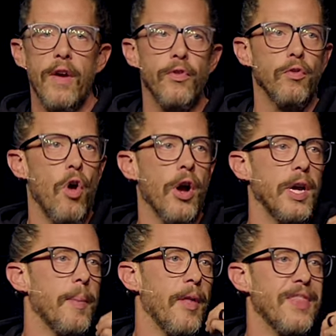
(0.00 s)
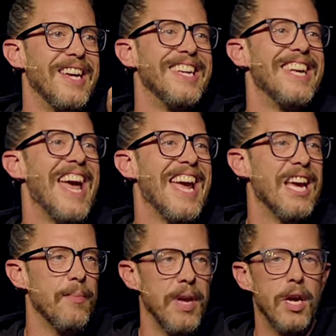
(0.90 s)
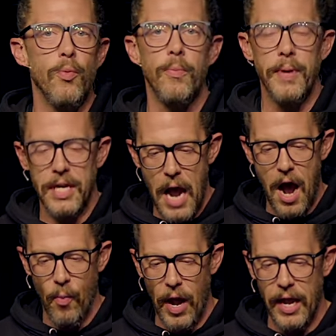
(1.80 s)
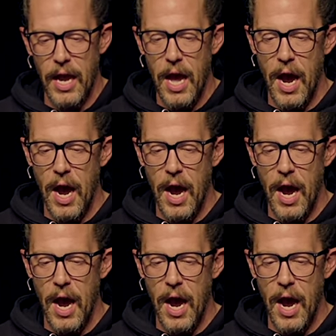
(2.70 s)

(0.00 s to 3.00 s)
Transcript: If they're talking about the name, it would be Yahweh.